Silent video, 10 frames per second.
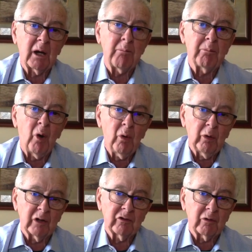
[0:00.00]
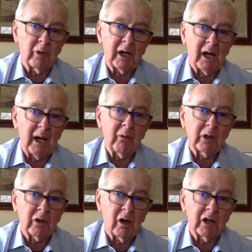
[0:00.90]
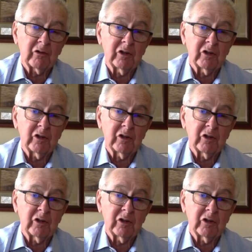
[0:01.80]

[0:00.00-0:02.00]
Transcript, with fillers: components of what I would call as